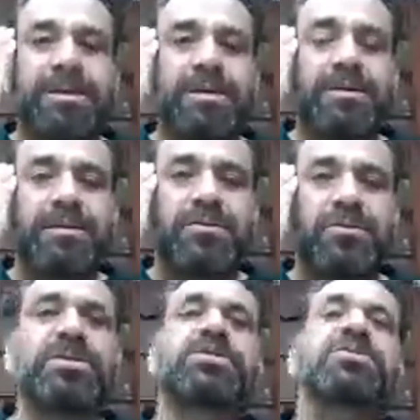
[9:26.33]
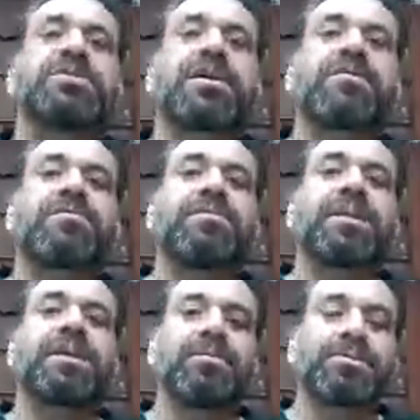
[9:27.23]
mentally treat
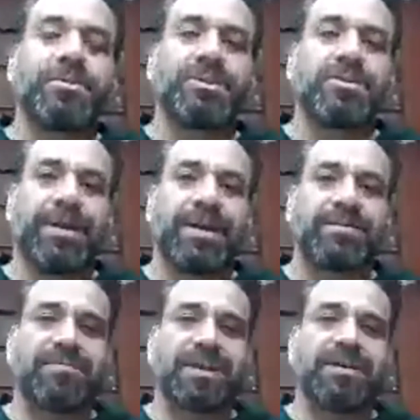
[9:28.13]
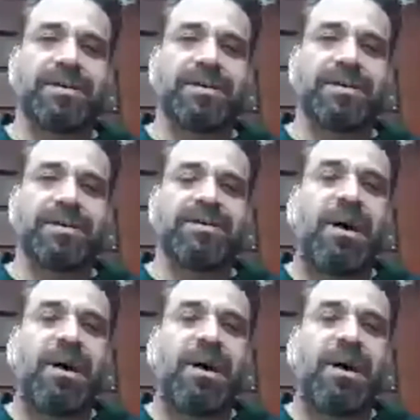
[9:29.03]
yourself like you would treat your best friend.